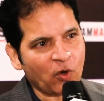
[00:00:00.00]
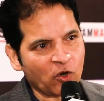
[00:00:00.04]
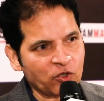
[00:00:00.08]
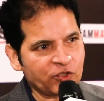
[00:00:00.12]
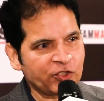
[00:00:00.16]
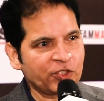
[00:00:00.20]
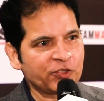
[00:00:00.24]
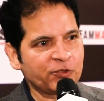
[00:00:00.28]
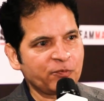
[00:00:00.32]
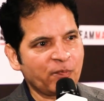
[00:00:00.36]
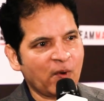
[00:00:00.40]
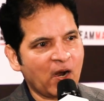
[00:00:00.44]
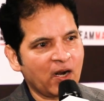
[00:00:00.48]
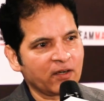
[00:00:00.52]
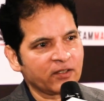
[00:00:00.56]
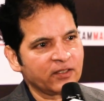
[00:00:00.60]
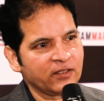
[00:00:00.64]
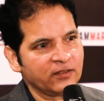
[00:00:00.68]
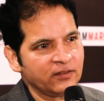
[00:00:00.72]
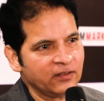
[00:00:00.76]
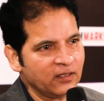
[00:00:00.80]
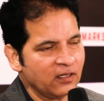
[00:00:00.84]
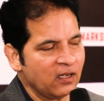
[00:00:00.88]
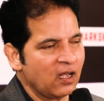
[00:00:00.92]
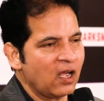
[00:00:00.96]
process part.
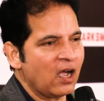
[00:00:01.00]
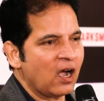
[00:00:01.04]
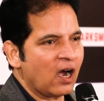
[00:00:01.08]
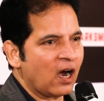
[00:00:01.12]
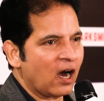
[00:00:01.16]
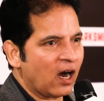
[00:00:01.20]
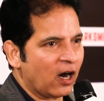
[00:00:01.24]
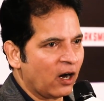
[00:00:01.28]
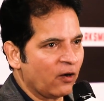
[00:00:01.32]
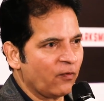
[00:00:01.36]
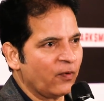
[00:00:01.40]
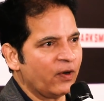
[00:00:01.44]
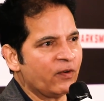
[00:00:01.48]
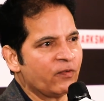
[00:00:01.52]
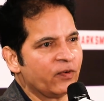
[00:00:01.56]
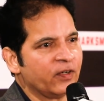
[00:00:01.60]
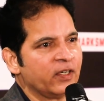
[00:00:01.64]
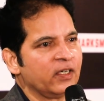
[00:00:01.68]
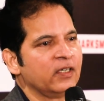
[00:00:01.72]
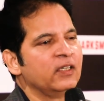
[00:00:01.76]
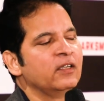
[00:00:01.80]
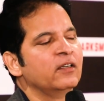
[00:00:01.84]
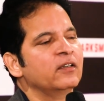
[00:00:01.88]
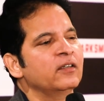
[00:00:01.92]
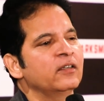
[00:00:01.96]

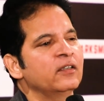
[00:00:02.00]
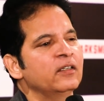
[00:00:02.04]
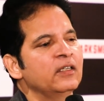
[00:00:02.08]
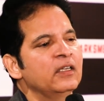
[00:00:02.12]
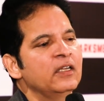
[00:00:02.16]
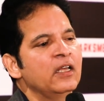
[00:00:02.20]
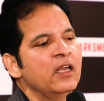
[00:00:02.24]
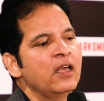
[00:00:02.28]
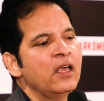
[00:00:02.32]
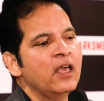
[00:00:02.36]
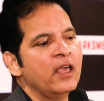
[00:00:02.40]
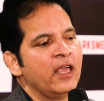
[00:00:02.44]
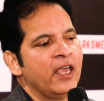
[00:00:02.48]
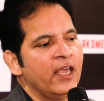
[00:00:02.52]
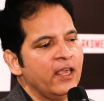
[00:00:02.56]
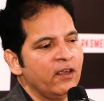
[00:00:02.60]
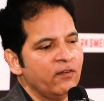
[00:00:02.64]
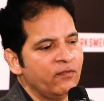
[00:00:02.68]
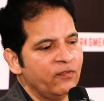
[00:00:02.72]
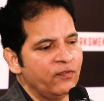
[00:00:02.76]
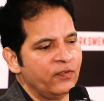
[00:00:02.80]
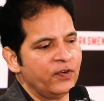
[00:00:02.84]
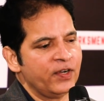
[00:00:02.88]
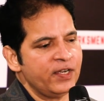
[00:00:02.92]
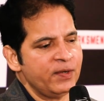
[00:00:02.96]
However,
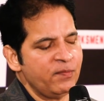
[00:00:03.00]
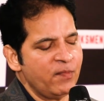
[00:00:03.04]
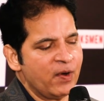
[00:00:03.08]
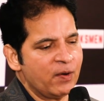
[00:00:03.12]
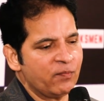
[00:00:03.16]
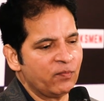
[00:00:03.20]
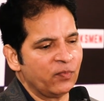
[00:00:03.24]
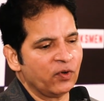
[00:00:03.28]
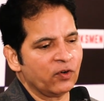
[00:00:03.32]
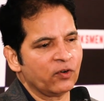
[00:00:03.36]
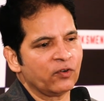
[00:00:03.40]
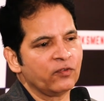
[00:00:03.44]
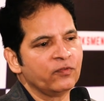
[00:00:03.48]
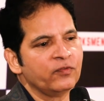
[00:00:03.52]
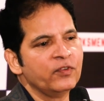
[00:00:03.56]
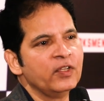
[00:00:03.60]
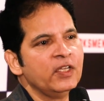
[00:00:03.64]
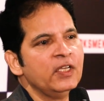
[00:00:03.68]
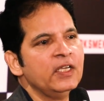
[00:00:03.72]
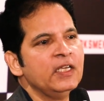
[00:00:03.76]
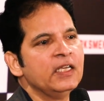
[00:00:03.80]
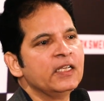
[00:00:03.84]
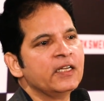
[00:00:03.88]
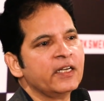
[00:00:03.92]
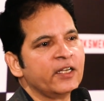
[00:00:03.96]
every member of
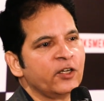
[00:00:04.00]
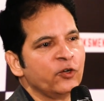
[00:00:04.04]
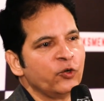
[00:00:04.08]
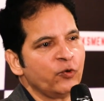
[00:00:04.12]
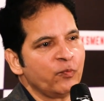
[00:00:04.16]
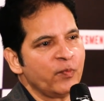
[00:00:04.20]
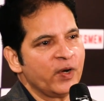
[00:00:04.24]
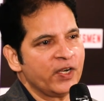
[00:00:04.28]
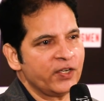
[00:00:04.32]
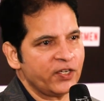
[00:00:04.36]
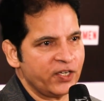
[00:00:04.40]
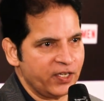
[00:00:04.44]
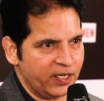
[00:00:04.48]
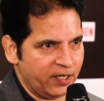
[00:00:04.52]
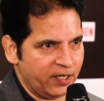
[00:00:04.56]
the recruitment